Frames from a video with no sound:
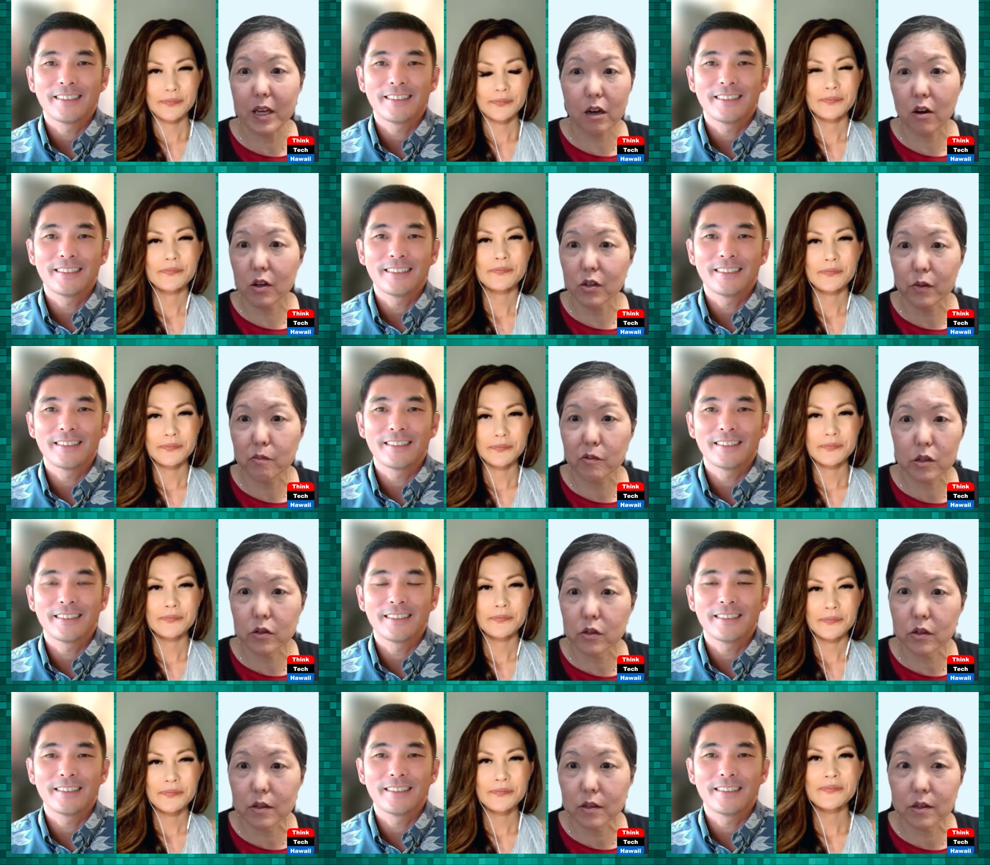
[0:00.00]
Speaker 1: we get calls from
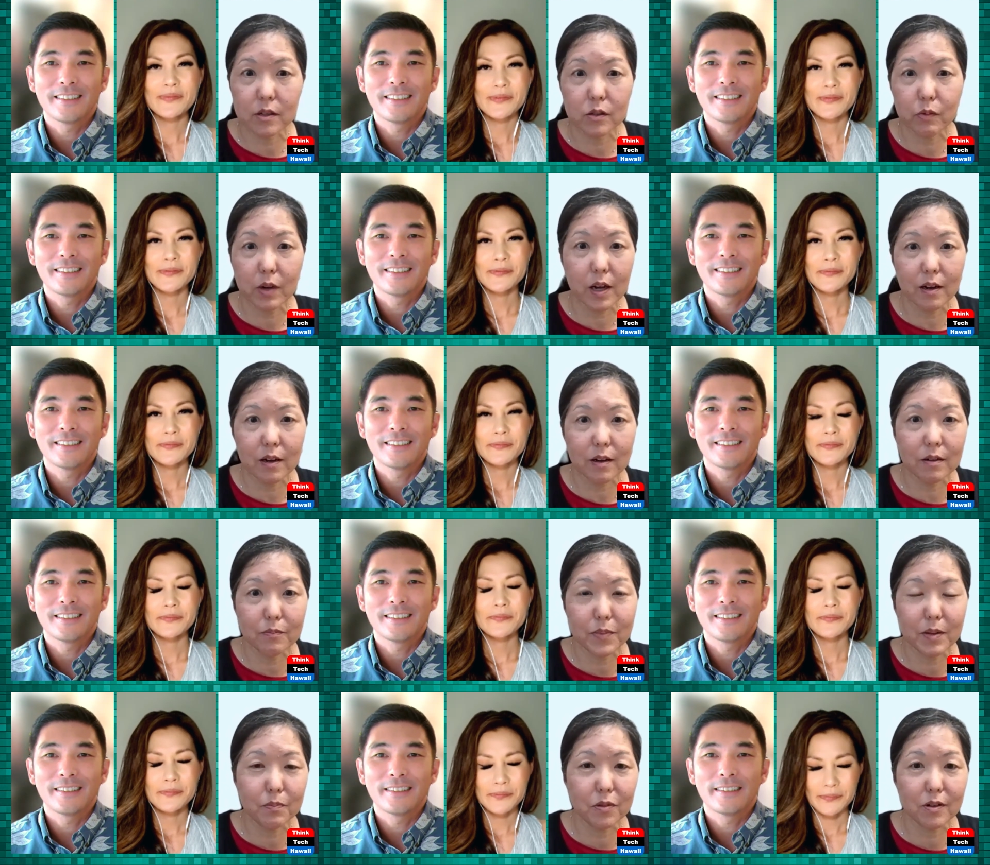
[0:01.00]
realtors as
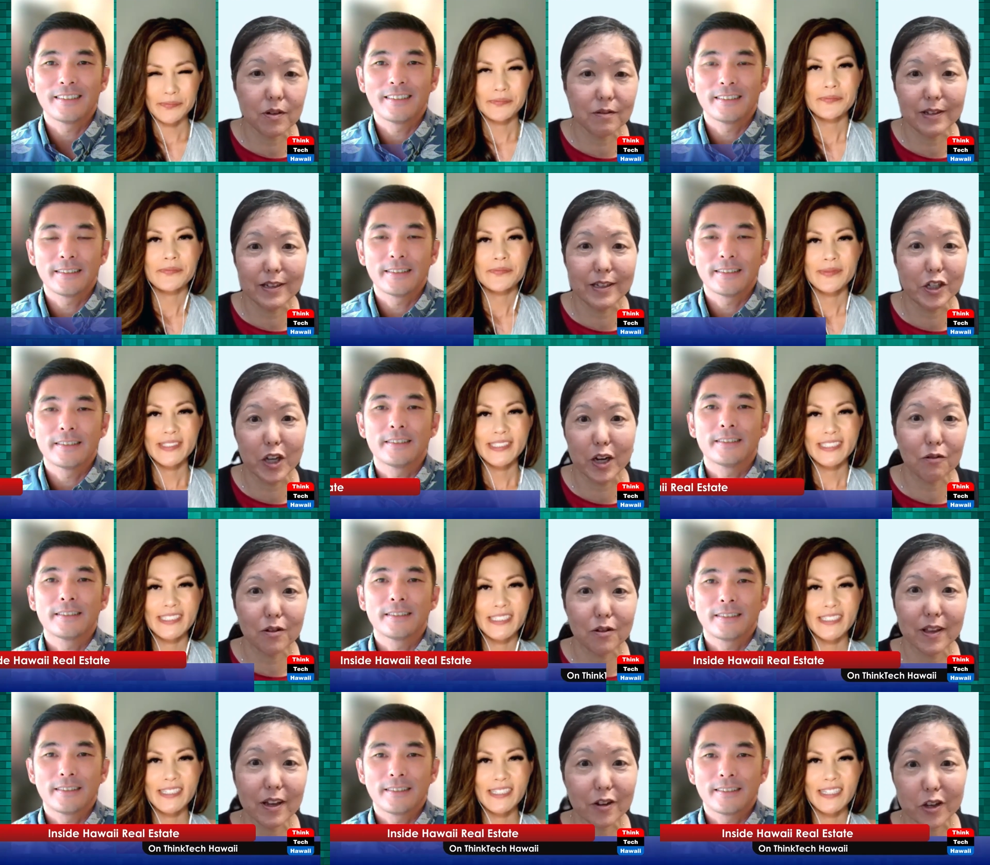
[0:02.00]
well, people in
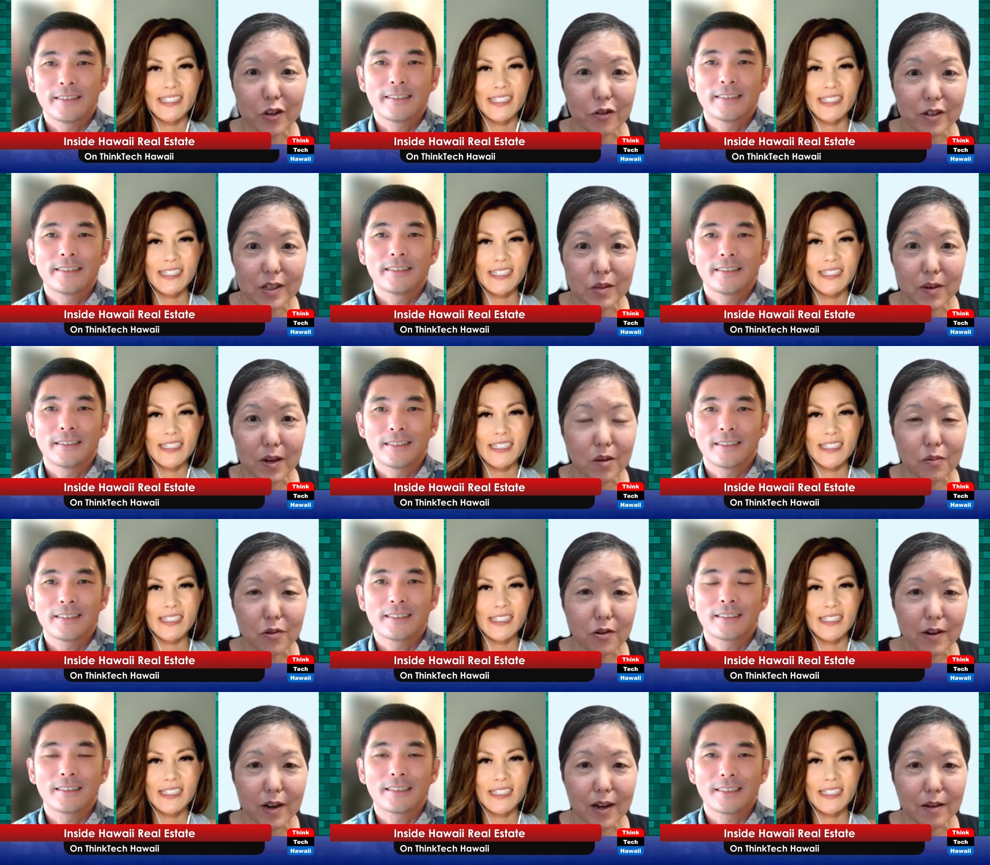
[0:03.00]
general that are curious about
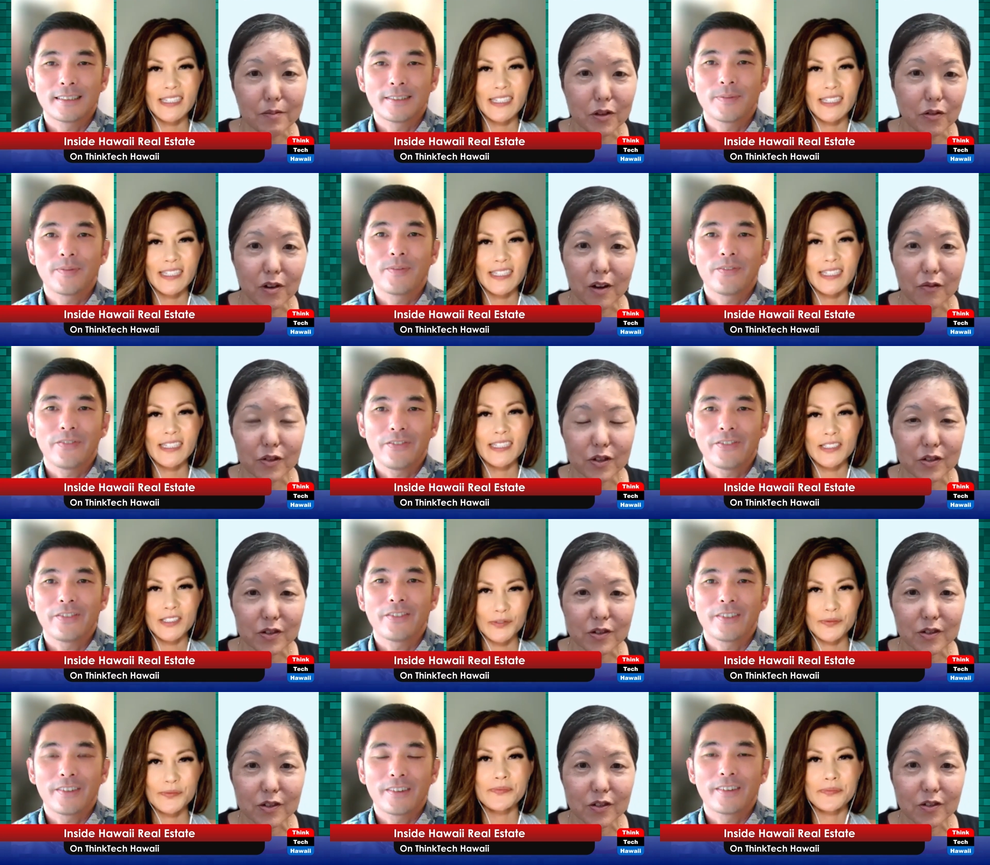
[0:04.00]
our program, loan
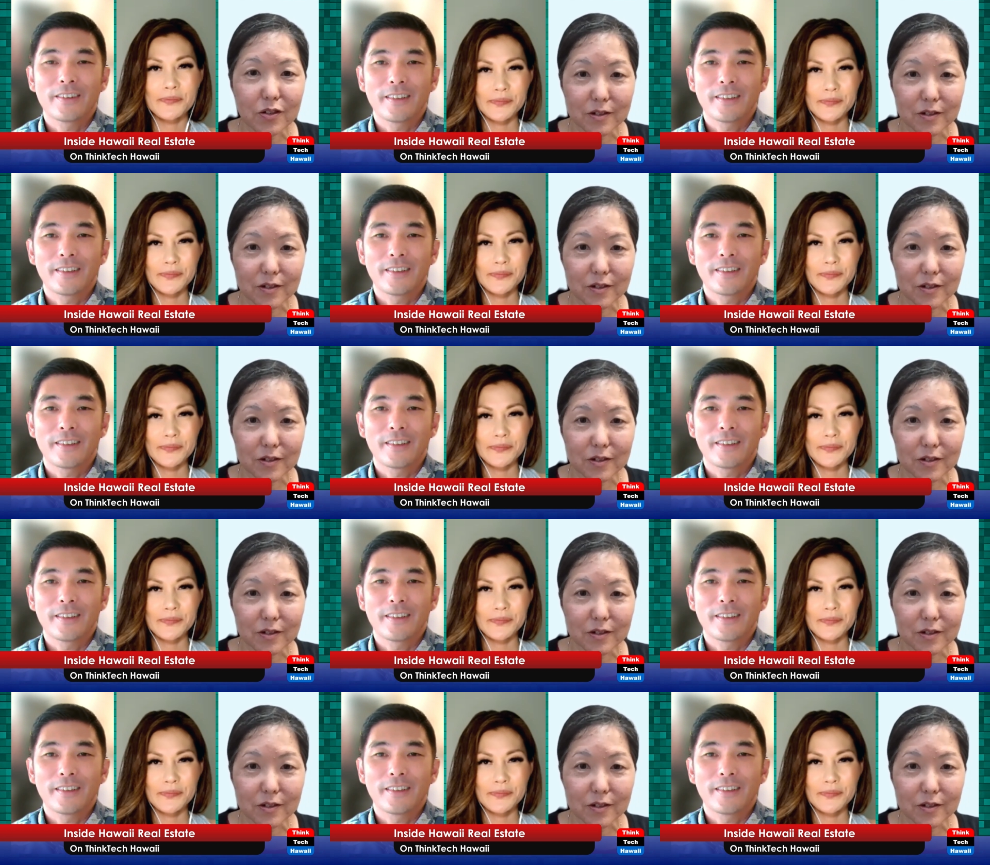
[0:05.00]
officers.